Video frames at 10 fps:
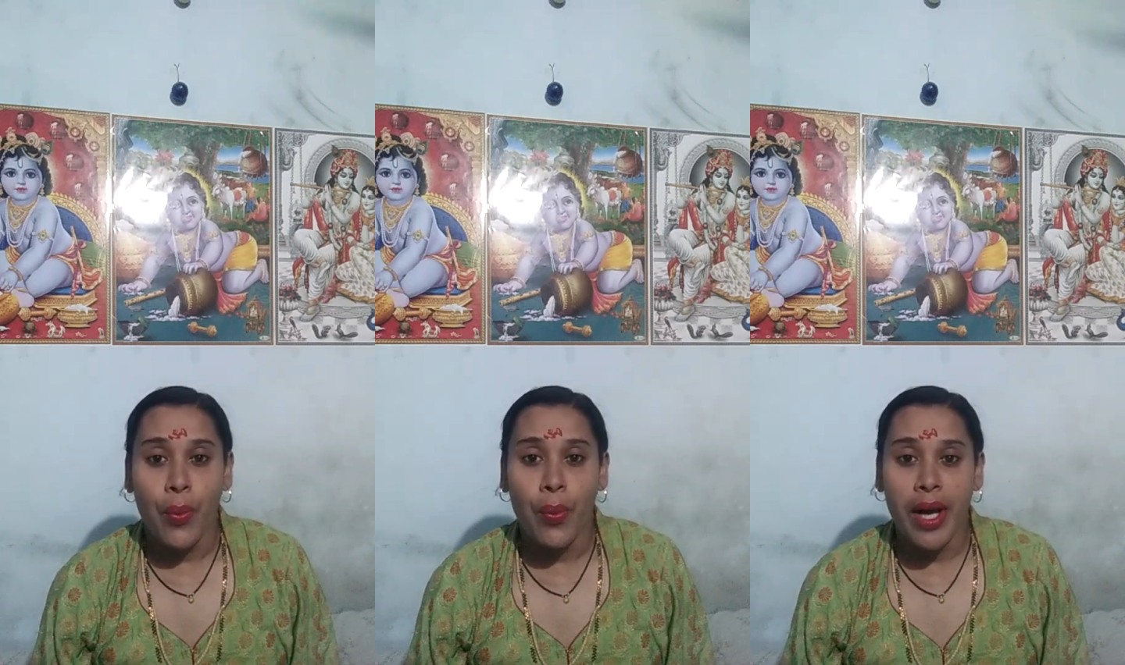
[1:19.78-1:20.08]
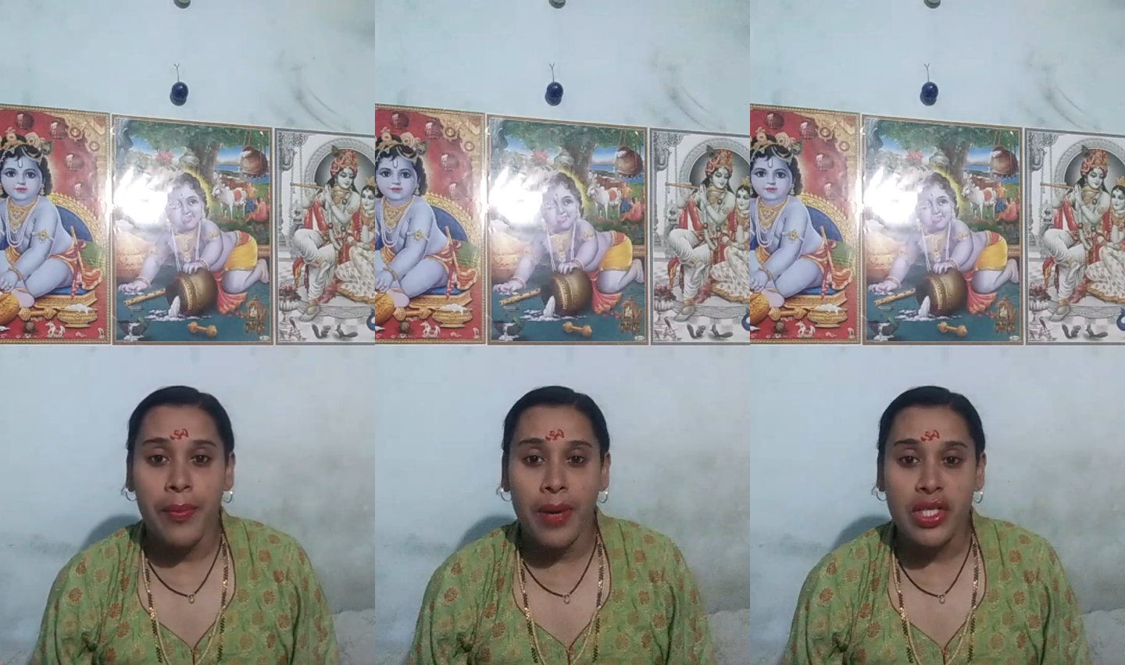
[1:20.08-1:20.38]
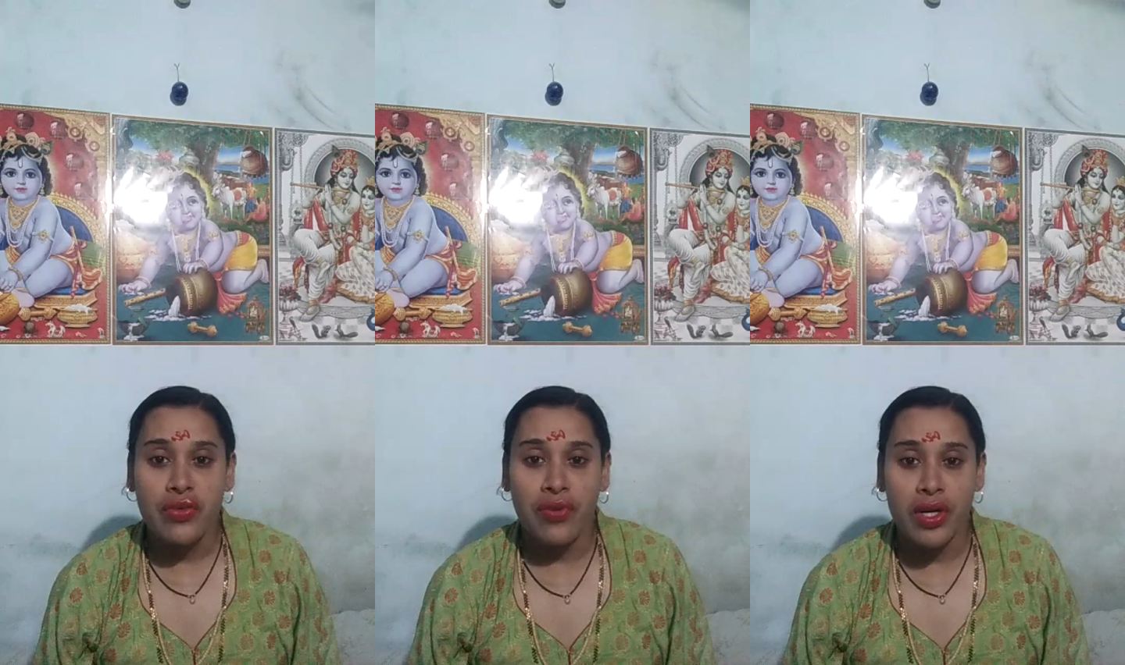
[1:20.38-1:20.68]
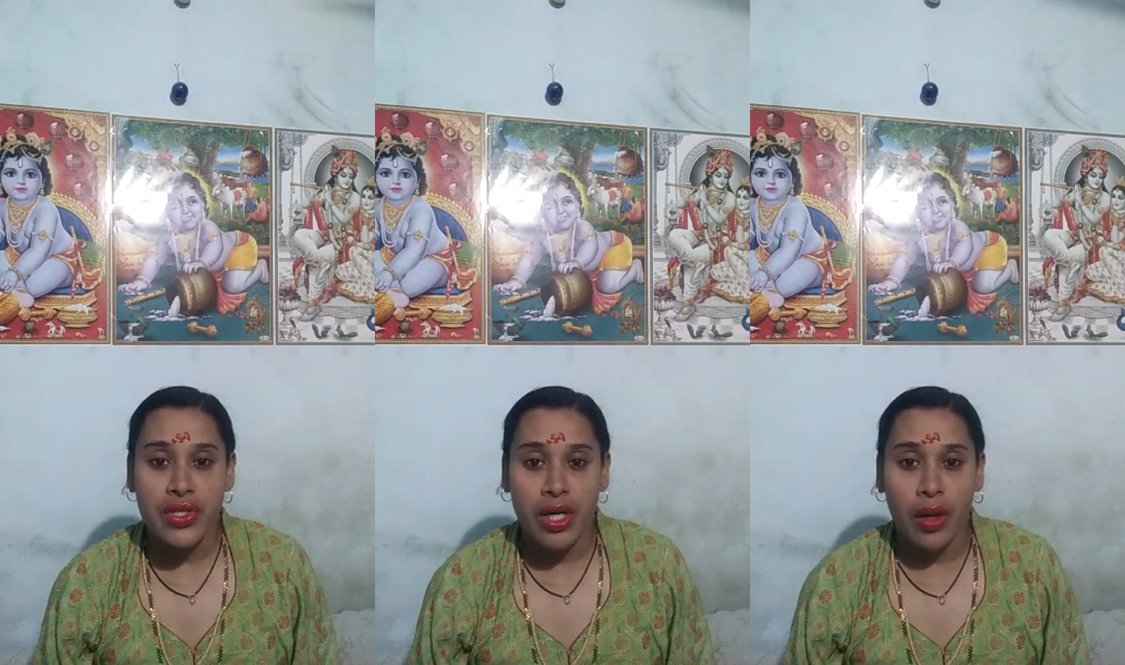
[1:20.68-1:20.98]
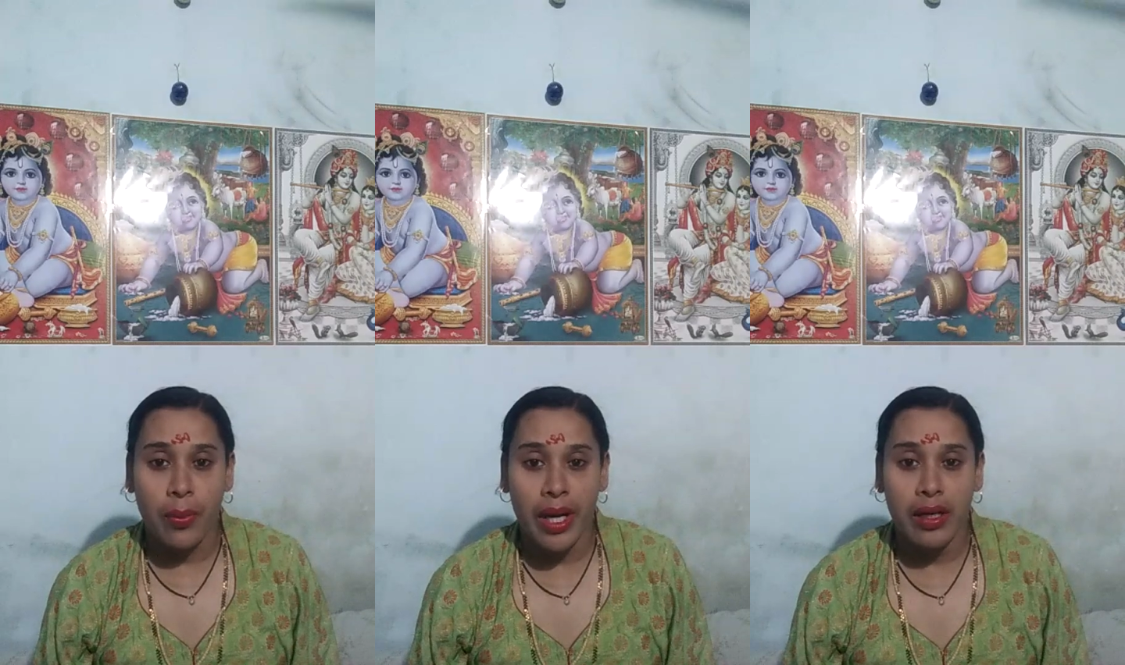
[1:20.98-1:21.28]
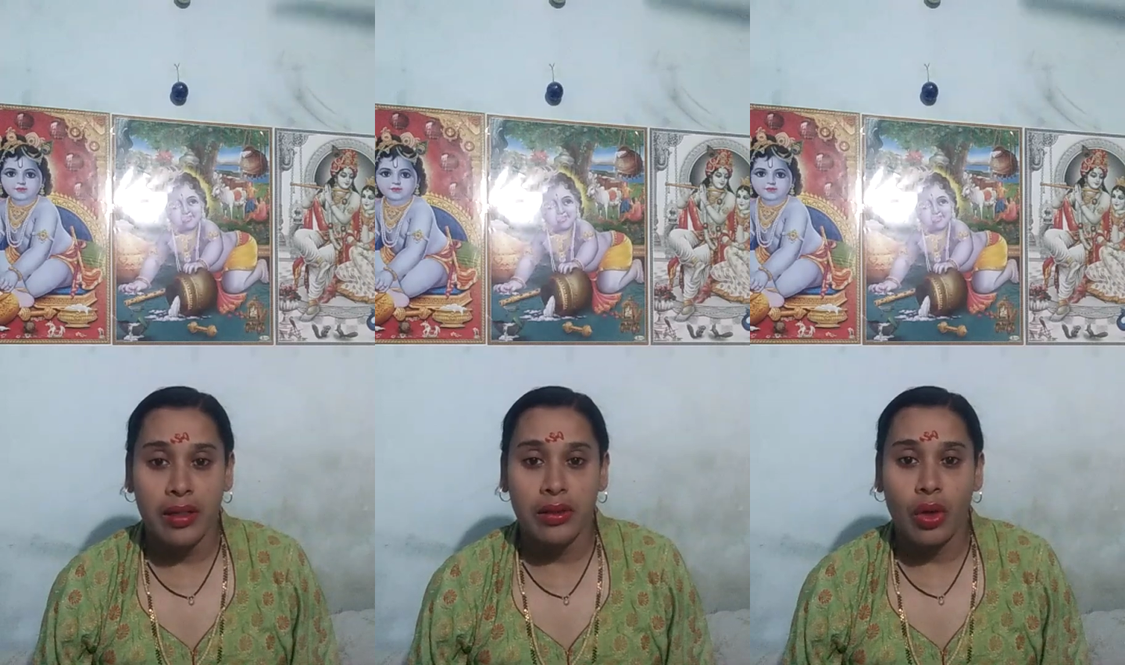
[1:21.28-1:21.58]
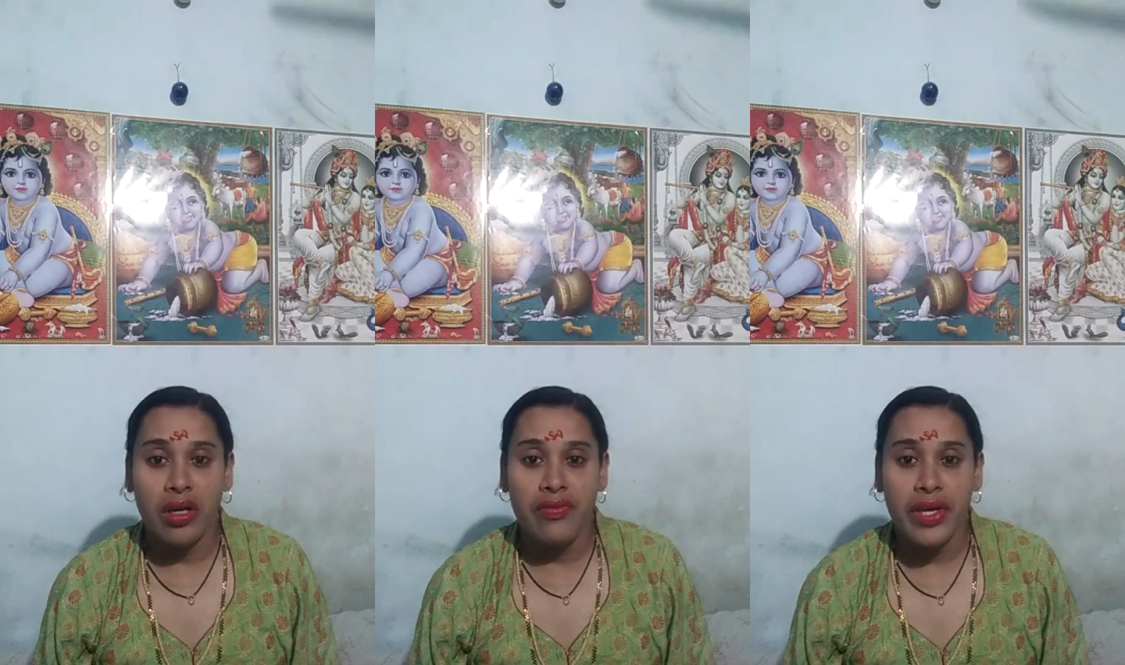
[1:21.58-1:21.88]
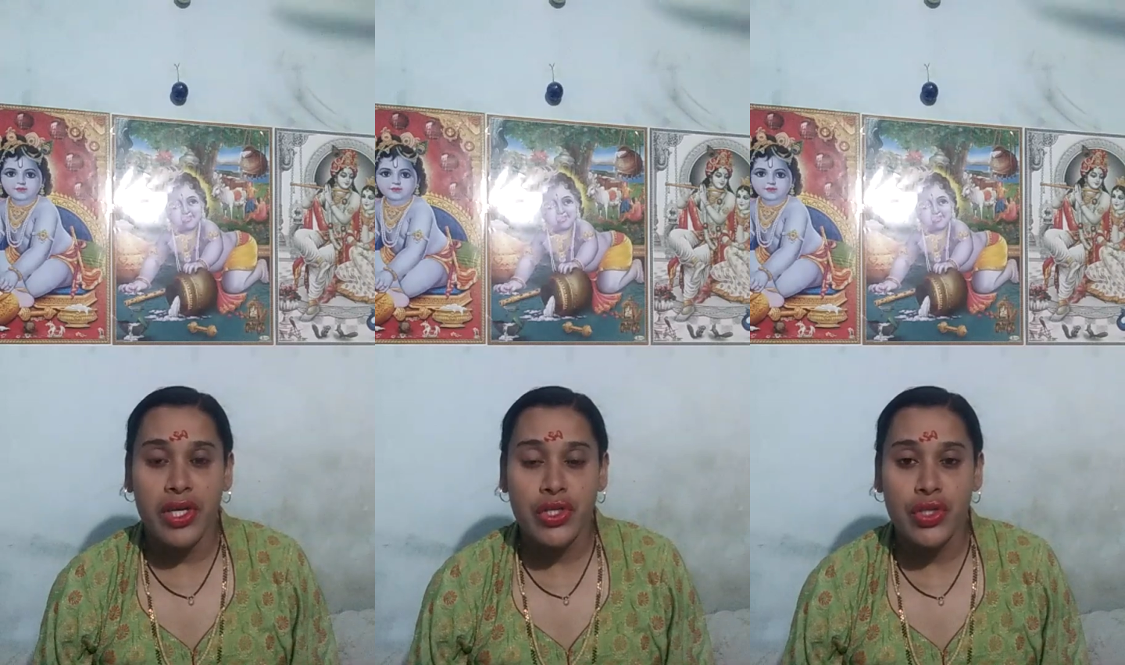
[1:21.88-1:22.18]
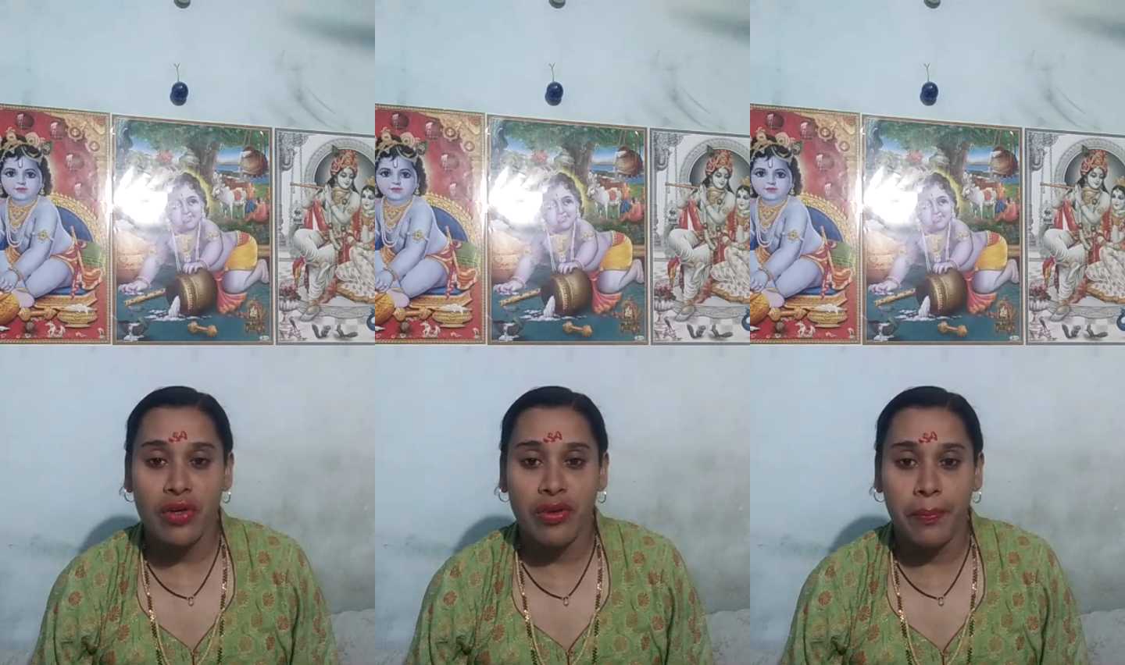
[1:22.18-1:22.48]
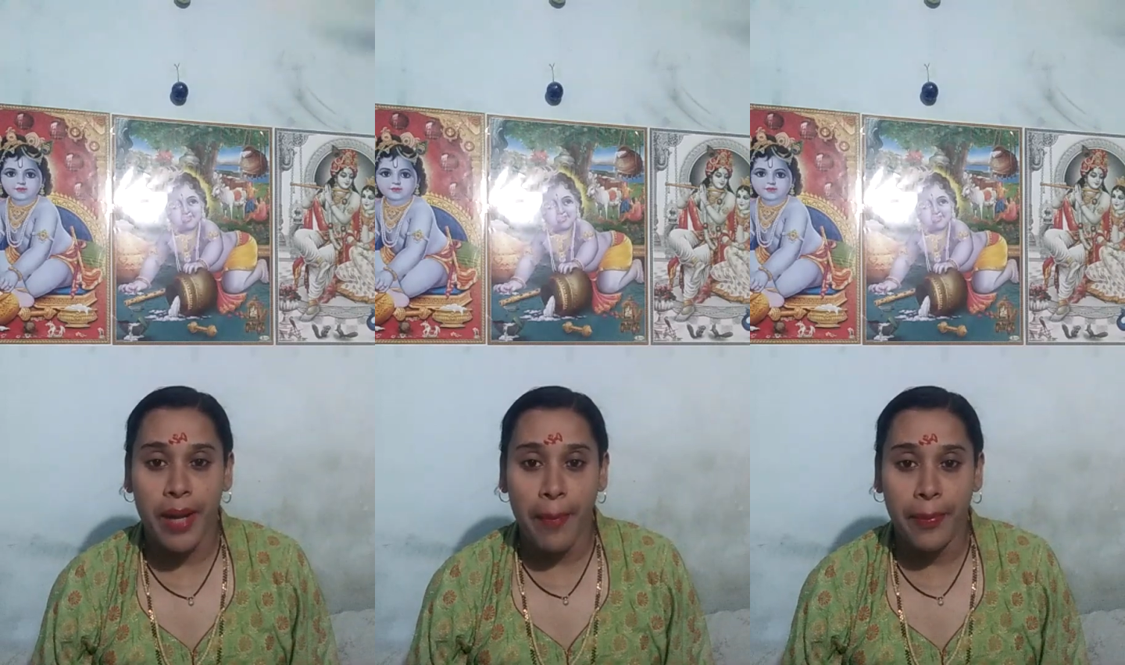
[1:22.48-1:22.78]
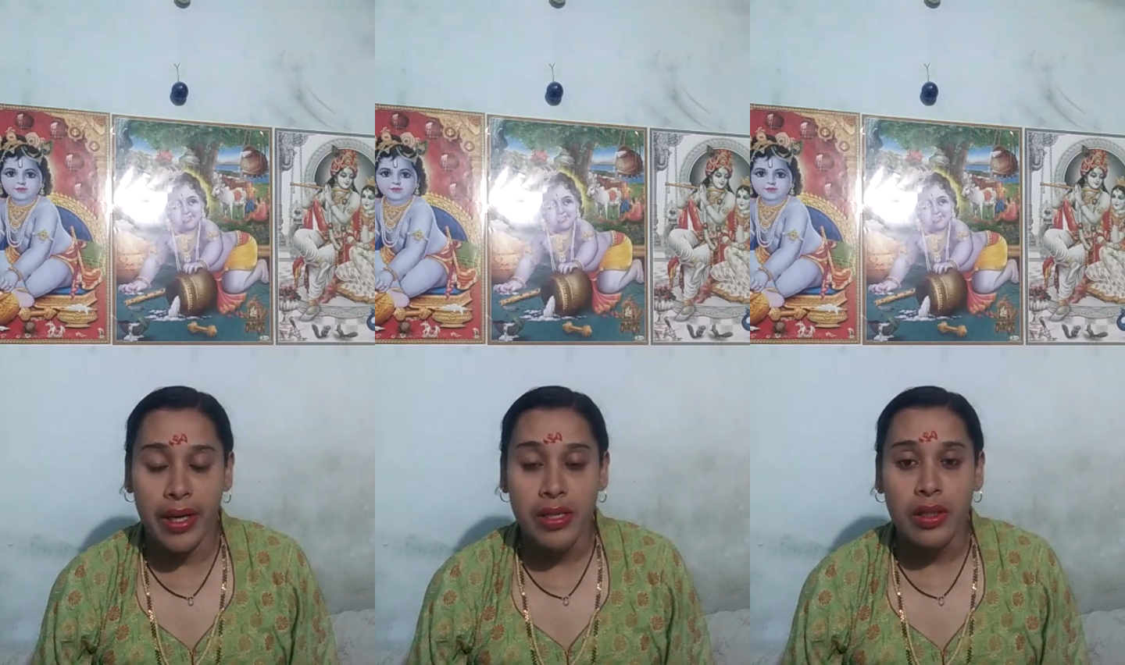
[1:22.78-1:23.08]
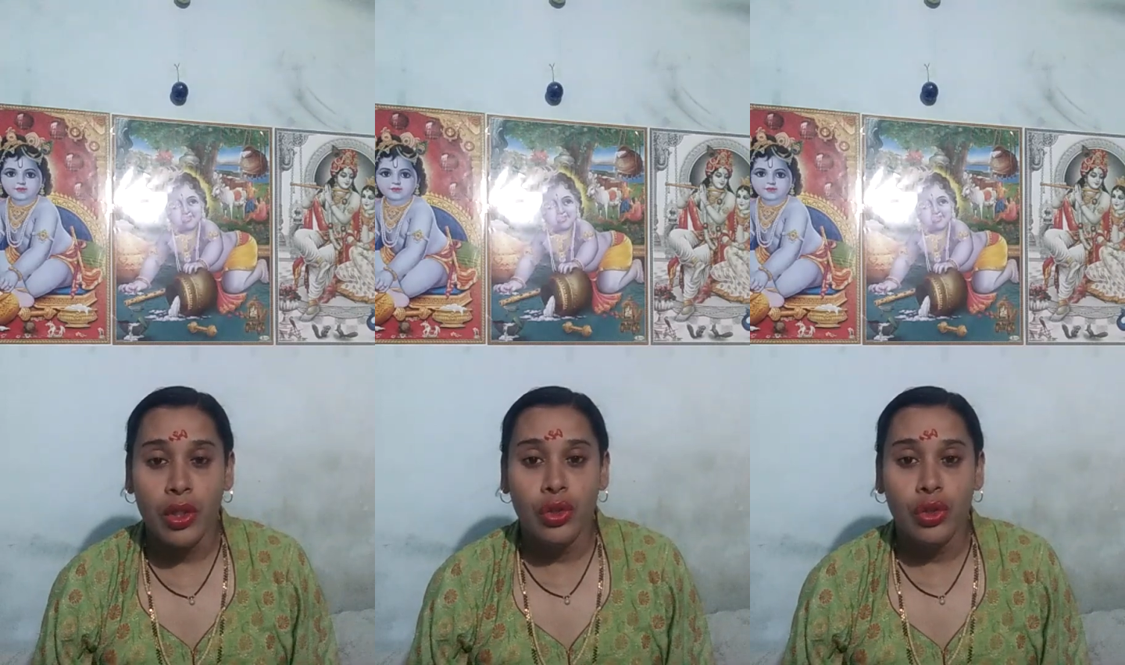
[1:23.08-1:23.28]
one must first acquire the qualifications of a Brahman